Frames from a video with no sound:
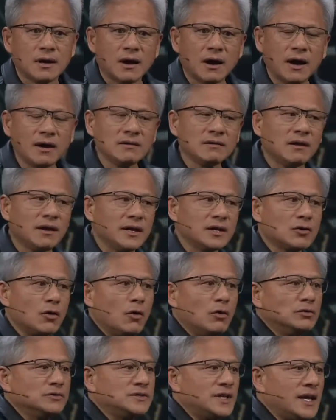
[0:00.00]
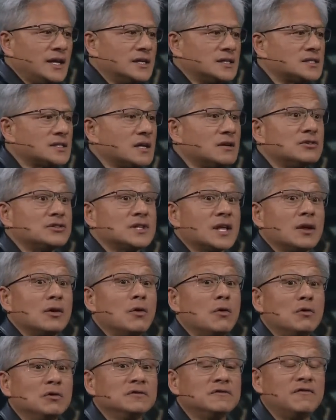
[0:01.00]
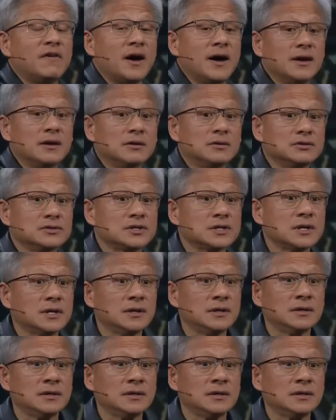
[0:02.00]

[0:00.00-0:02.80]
Unlike old data centers that hold files,